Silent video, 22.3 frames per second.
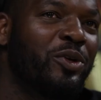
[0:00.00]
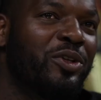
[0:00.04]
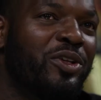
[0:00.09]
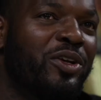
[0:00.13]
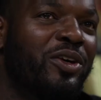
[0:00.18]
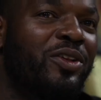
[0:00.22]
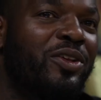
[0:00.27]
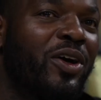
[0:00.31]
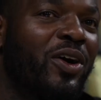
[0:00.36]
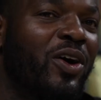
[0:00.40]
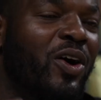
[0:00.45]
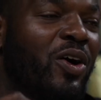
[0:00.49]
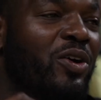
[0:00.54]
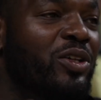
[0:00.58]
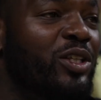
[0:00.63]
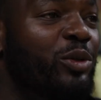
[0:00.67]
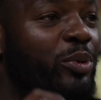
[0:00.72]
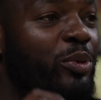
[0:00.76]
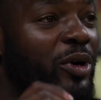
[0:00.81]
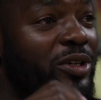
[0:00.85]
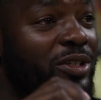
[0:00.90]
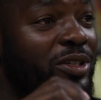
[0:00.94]
When you're the
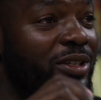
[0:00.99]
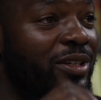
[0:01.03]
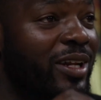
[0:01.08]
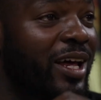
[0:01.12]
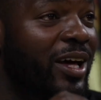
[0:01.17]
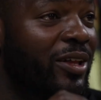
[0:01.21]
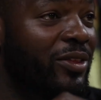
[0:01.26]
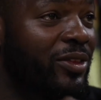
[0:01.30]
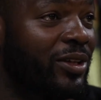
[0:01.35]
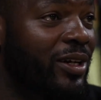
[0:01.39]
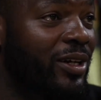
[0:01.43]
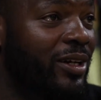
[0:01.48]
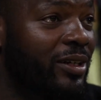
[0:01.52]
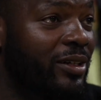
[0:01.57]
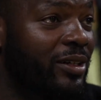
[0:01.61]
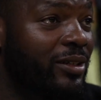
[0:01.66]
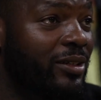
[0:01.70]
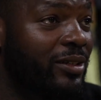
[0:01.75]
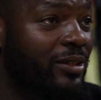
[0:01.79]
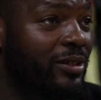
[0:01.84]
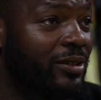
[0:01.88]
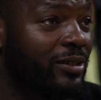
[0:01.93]
only person out
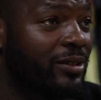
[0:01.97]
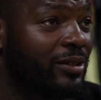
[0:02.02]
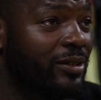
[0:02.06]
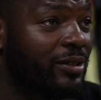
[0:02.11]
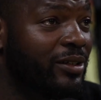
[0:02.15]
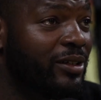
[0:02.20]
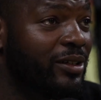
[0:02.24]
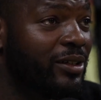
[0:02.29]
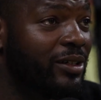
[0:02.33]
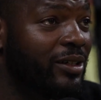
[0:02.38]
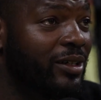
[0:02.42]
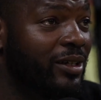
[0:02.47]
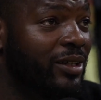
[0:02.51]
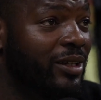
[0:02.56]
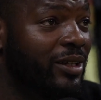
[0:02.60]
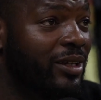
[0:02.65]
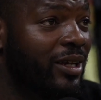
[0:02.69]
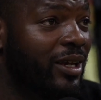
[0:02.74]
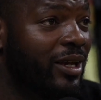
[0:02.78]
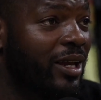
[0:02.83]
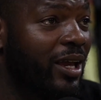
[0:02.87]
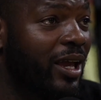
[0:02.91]
there
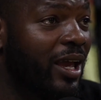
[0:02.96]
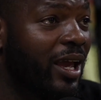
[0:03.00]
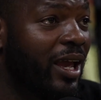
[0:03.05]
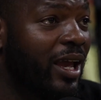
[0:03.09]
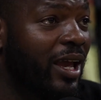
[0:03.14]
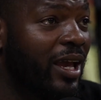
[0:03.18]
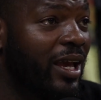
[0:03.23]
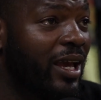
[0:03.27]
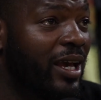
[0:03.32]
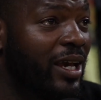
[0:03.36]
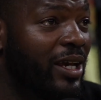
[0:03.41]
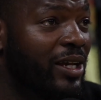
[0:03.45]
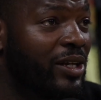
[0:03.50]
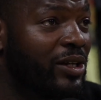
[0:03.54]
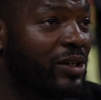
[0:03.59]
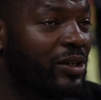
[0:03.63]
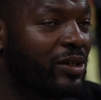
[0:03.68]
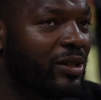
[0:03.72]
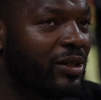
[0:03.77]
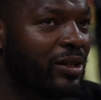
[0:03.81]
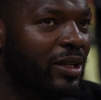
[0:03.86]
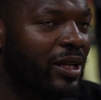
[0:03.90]
mm-hmm.
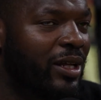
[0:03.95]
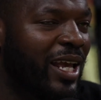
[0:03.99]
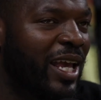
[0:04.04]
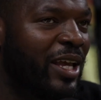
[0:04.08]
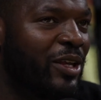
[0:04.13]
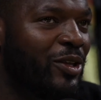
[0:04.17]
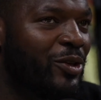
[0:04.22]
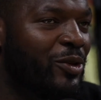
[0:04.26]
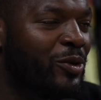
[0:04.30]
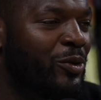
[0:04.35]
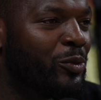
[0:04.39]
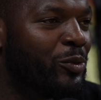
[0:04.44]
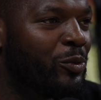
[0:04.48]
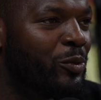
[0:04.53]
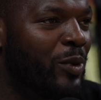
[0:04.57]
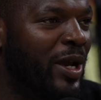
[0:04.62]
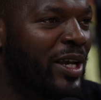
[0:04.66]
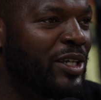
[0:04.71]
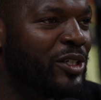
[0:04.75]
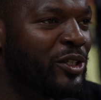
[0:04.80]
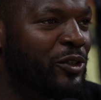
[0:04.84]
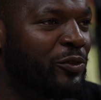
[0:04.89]
and and you
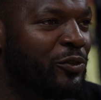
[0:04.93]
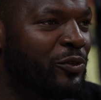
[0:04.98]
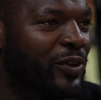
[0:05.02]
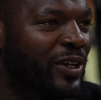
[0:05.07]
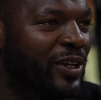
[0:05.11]
raise your